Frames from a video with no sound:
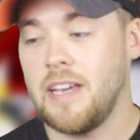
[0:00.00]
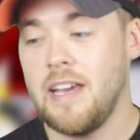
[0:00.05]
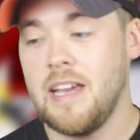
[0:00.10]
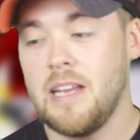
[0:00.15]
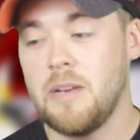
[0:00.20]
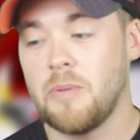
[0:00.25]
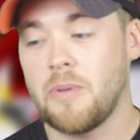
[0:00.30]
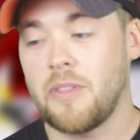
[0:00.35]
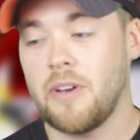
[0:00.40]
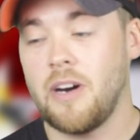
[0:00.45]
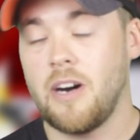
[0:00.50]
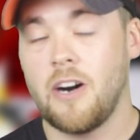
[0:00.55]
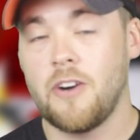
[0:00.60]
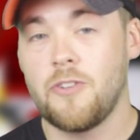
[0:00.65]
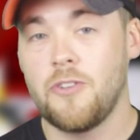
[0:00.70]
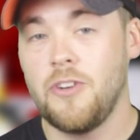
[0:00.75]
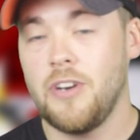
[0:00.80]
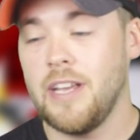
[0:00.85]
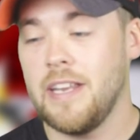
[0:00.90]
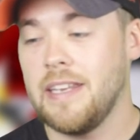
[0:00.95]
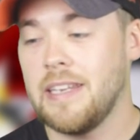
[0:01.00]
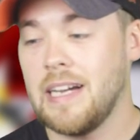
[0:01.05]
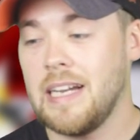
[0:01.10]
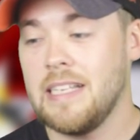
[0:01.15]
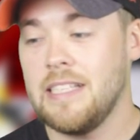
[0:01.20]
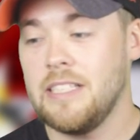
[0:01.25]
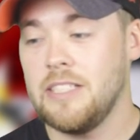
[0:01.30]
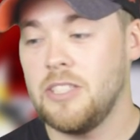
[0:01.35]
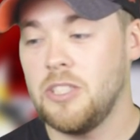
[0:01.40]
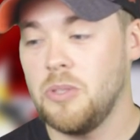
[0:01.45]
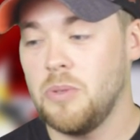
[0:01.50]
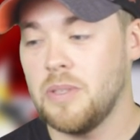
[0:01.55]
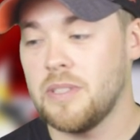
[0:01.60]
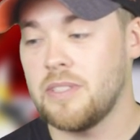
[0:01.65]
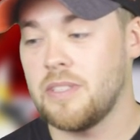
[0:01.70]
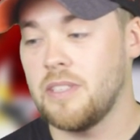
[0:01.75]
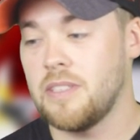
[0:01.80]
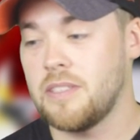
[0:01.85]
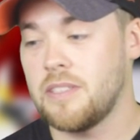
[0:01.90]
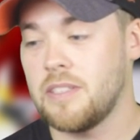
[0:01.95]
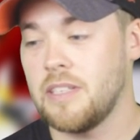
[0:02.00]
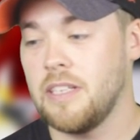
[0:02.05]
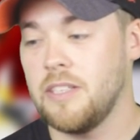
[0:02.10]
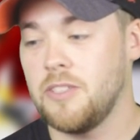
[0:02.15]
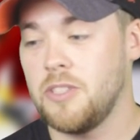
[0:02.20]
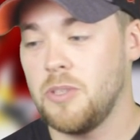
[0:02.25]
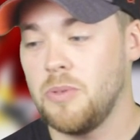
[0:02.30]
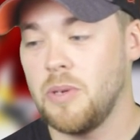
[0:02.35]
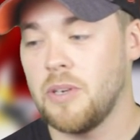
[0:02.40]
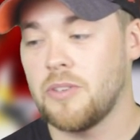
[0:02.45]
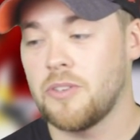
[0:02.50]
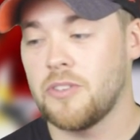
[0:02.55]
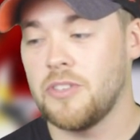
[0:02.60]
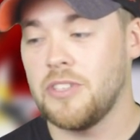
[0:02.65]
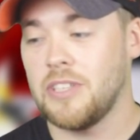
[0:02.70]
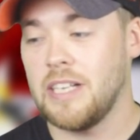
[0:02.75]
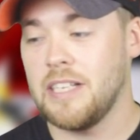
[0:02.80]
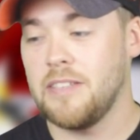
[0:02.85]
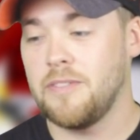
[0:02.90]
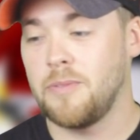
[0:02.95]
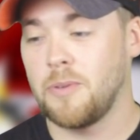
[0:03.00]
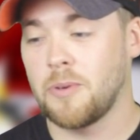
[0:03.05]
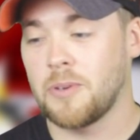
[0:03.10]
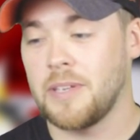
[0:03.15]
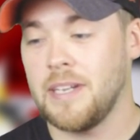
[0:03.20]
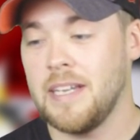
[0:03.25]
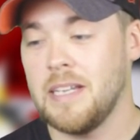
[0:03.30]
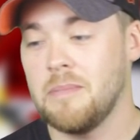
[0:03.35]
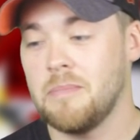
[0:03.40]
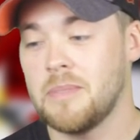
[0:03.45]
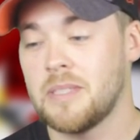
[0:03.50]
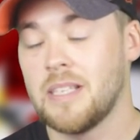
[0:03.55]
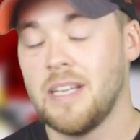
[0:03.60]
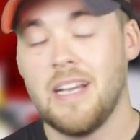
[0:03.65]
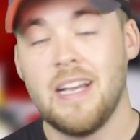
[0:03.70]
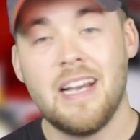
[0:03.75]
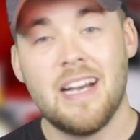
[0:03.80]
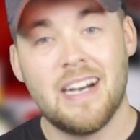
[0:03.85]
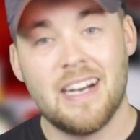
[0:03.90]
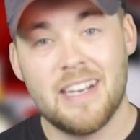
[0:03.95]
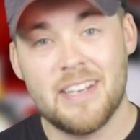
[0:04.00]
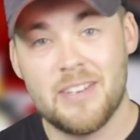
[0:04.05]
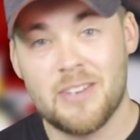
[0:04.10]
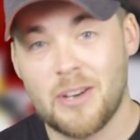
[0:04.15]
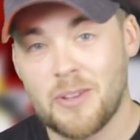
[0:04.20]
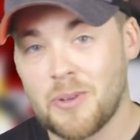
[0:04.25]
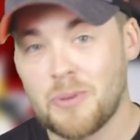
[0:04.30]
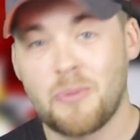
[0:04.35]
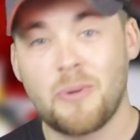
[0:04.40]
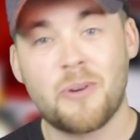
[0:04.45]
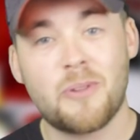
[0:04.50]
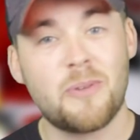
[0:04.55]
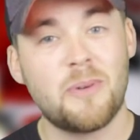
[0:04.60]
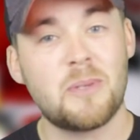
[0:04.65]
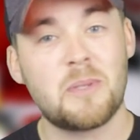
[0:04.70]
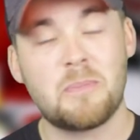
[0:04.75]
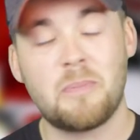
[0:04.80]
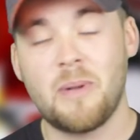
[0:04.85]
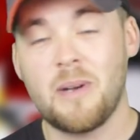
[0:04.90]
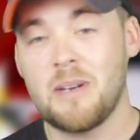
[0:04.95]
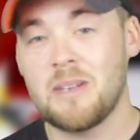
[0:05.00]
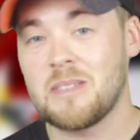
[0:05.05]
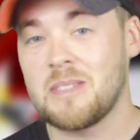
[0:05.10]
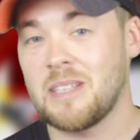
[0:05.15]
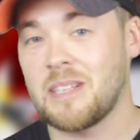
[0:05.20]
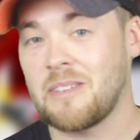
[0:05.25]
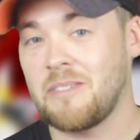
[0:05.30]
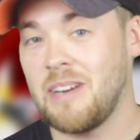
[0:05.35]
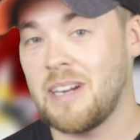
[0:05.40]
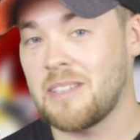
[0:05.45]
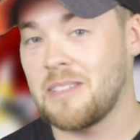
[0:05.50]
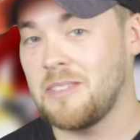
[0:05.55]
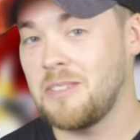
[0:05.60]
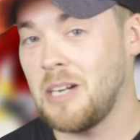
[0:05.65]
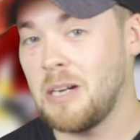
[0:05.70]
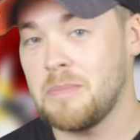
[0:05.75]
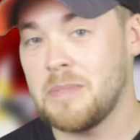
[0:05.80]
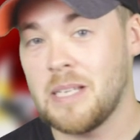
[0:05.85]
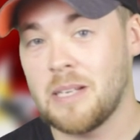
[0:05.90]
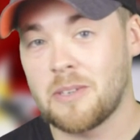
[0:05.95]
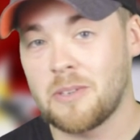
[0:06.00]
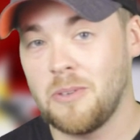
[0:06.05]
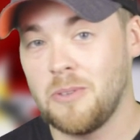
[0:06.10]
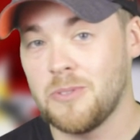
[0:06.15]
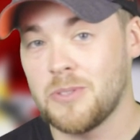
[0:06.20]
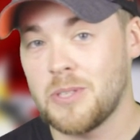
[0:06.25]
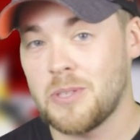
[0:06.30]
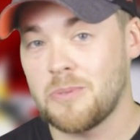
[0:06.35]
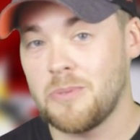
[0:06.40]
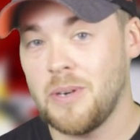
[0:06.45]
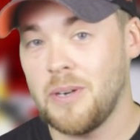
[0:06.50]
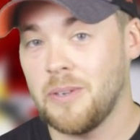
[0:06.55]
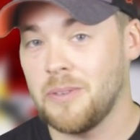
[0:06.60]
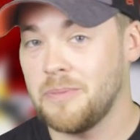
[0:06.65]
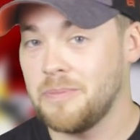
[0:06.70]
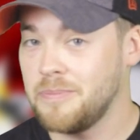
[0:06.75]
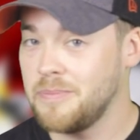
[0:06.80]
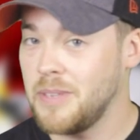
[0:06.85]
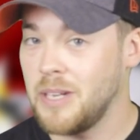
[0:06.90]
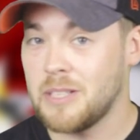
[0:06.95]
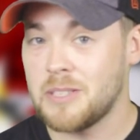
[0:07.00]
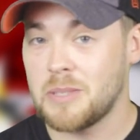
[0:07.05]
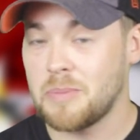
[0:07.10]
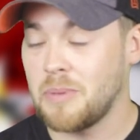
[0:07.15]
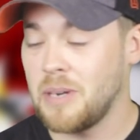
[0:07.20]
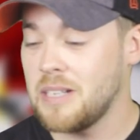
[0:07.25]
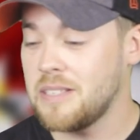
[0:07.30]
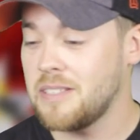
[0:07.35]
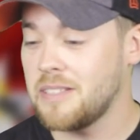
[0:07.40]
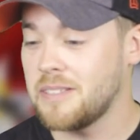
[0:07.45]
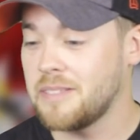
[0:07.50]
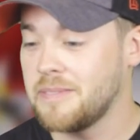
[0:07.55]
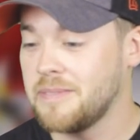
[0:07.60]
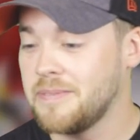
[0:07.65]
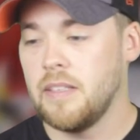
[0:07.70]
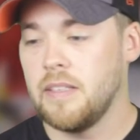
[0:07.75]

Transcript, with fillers: Kane with 192 assists in 294 games. Another one of those players that cracked the top 10 in goals as well. Not surprising.